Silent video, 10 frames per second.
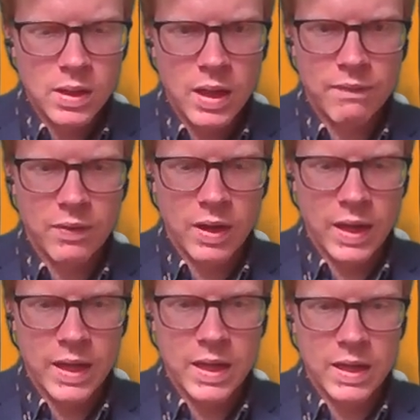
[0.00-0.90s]
If
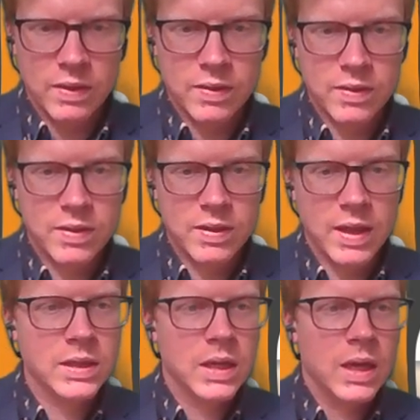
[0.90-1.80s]
I
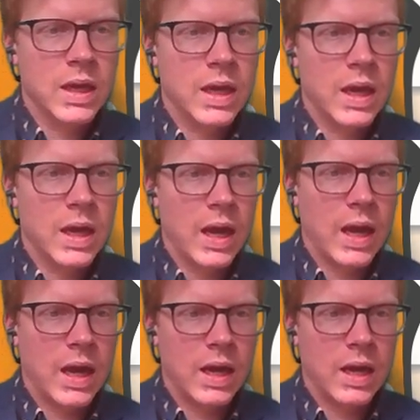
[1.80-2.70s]
instead
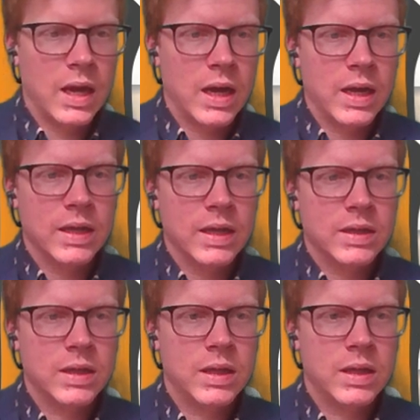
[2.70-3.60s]
edit
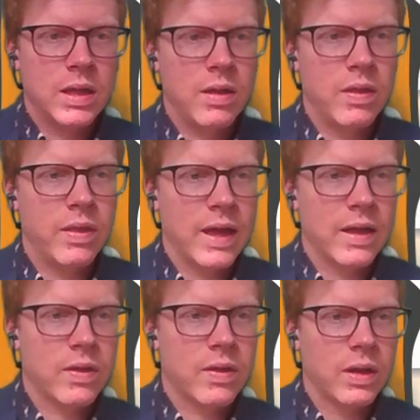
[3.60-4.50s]
that
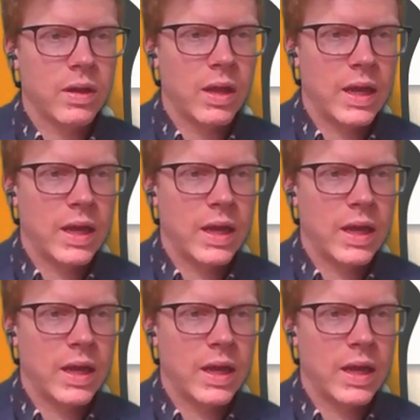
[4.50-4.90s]
slide